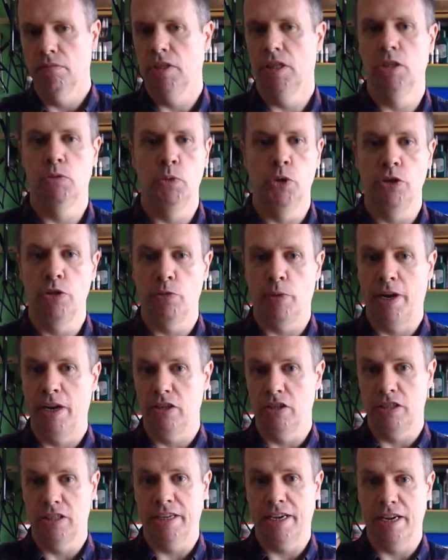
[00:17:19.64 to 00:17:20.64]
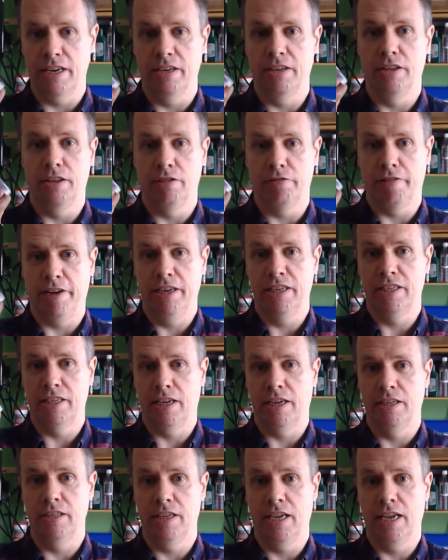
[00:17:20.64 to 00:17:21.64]
It's worthwhile just getting the right
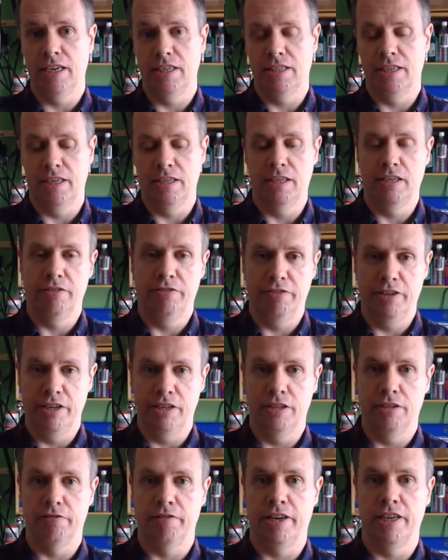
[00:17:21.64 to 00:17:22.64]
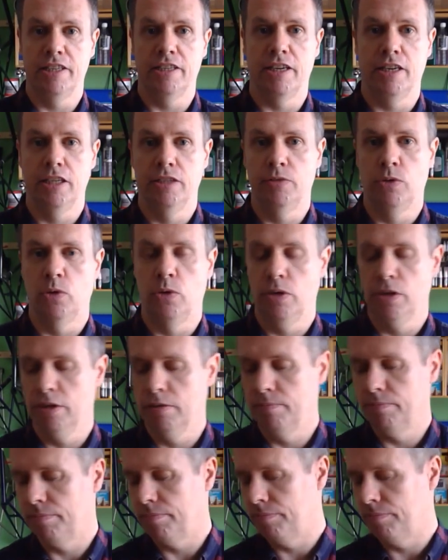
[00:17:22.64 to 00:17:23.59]
size headset to fit the right size fork.